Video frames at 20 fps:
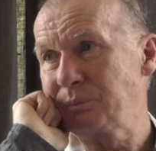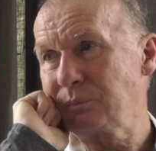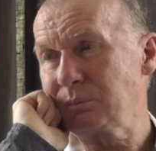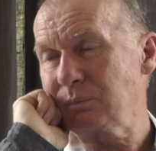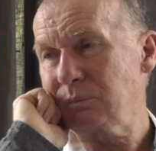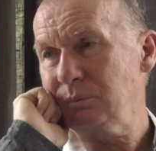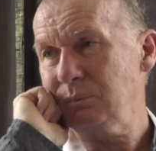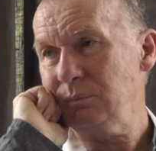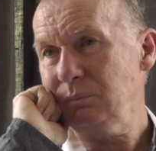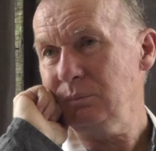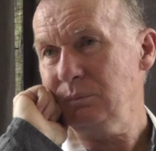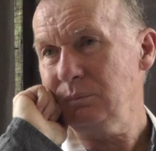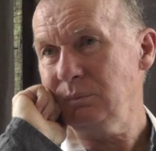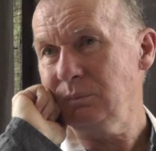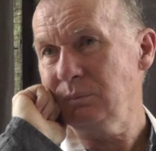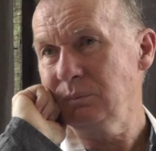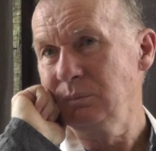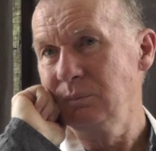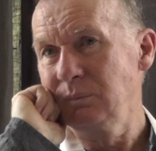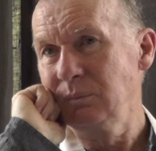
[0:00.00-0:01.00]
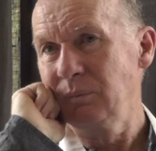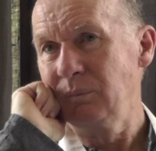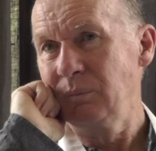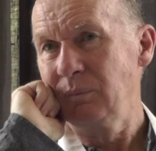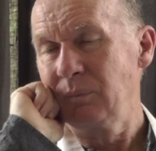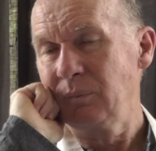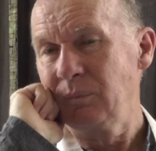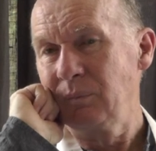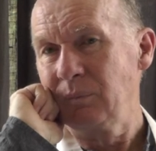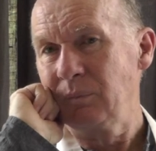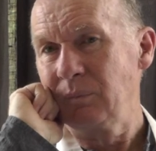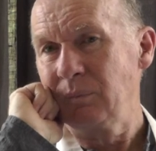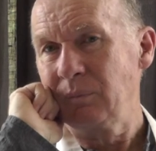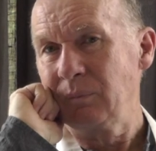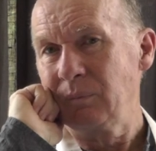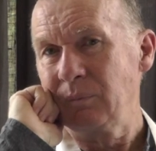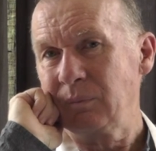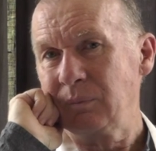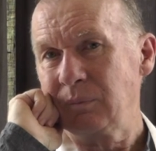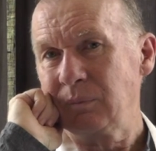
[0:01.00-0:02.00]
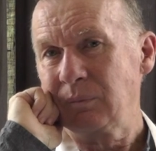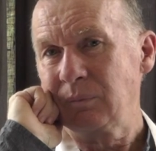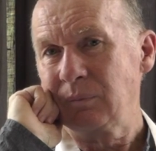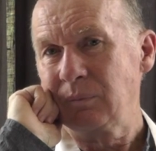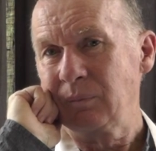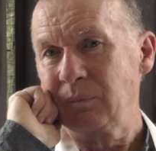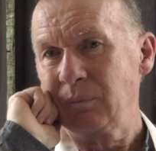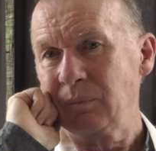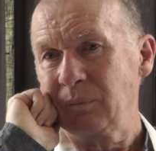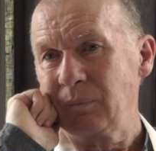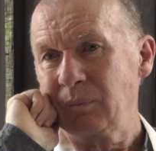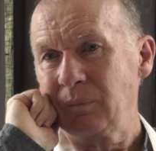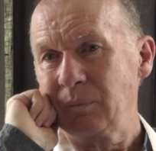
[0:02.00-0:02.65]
[no speech]